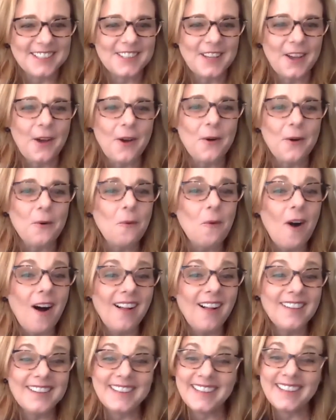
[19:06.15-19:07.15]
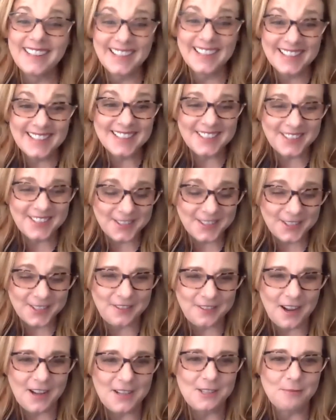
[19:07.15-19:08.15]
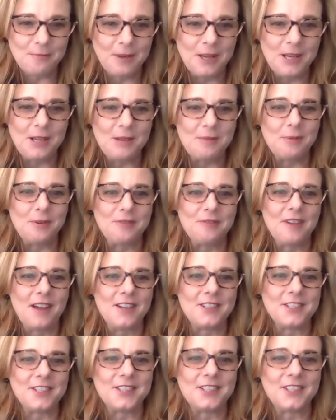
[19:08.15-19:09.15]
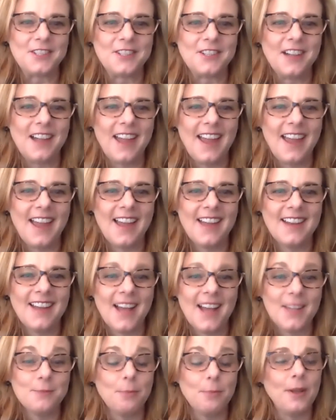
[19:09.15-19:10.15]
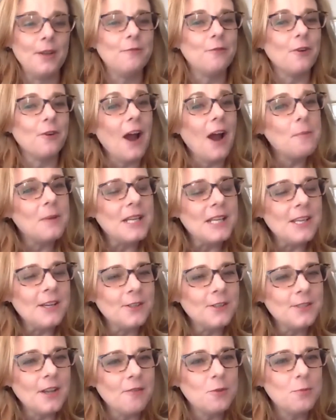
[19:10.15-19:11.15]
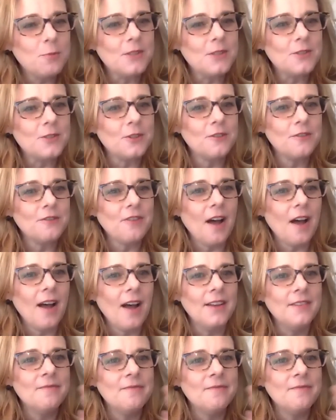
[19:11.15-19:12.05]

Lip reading: So Wally is a certified speaking professional and has been for how many years have you been certified?